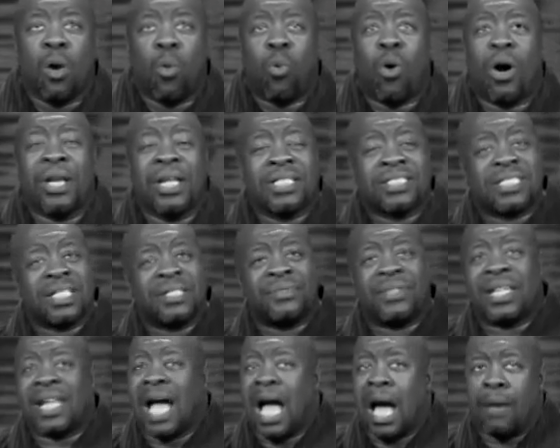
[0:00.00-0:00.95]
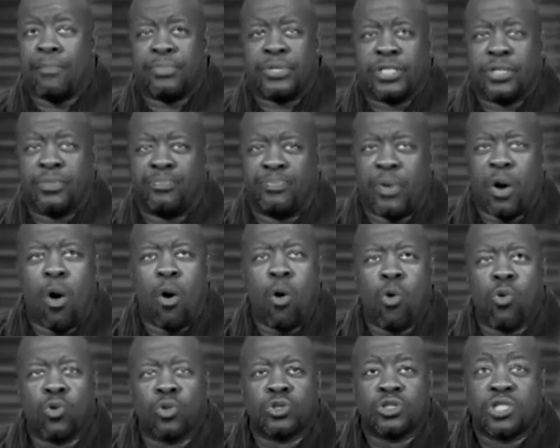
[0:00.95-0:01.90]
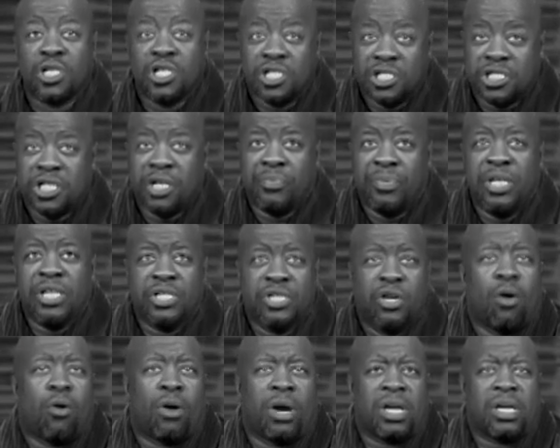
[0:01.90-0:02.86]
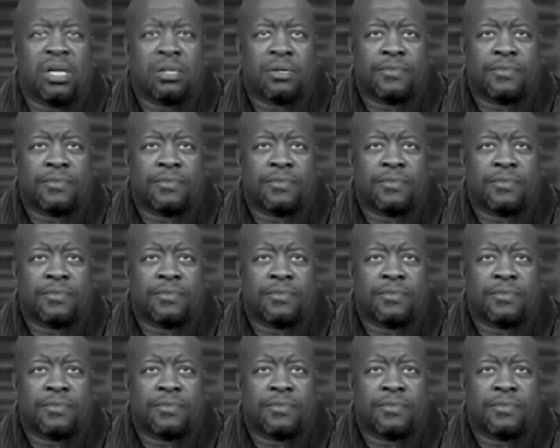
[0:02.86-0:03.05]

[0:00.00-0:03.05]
What is it that I'm supposed to be doing?